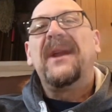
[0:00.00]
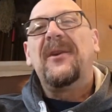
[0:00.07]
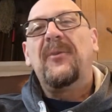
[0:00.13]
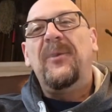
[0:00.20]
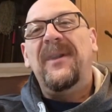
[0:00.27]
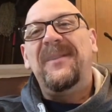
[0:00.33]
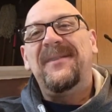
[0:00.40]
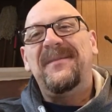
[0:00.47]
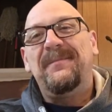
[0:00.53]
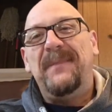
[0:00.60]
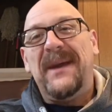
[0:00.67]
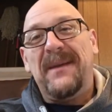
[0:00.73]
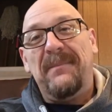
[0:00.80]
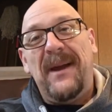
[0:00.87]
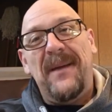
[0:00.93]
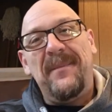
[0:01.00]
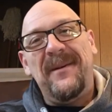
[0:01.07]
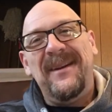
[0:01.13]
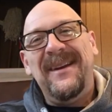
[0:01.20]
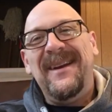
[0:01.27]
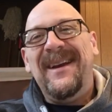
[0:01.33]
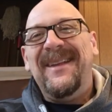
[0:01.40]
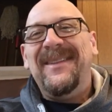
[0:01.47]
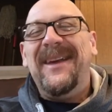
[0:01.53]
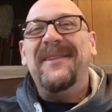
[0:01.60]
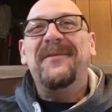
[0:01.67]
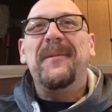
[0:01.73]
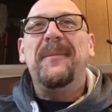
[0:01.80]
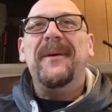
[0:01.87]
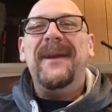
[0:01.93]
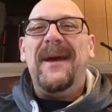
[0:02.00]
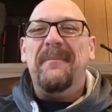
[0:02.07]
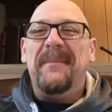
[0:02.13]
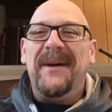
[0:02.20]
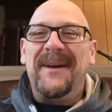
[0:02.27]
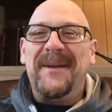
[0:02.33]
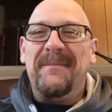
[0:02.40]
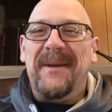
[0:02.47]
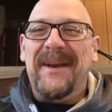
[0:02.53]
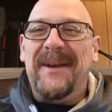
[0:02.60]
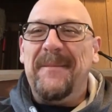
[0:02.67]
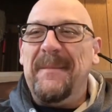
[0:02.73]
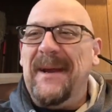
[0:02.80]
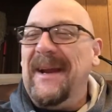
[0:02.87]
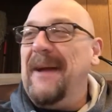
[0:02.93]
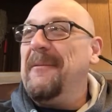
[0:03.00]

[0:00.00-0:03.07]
Chris Pick a Piper, thanks for putting that bug in my ear, man.